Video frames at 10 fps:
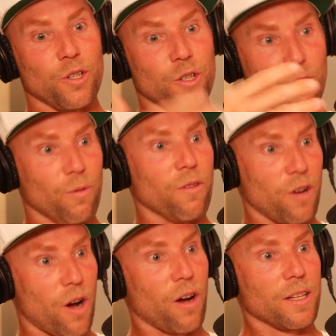do the
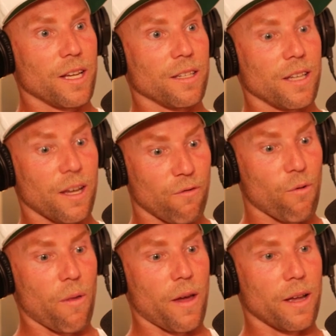content side
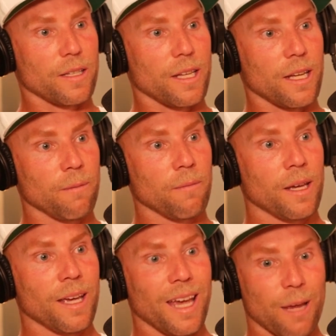for that team
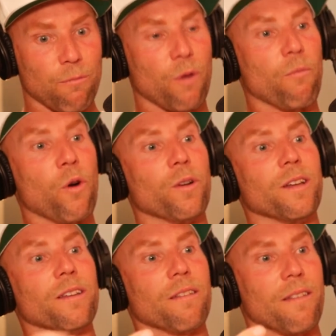and promote
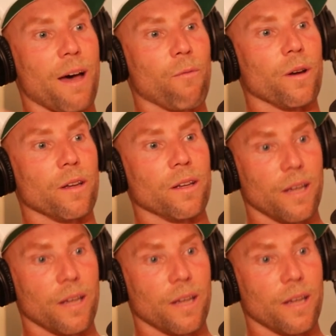it that way.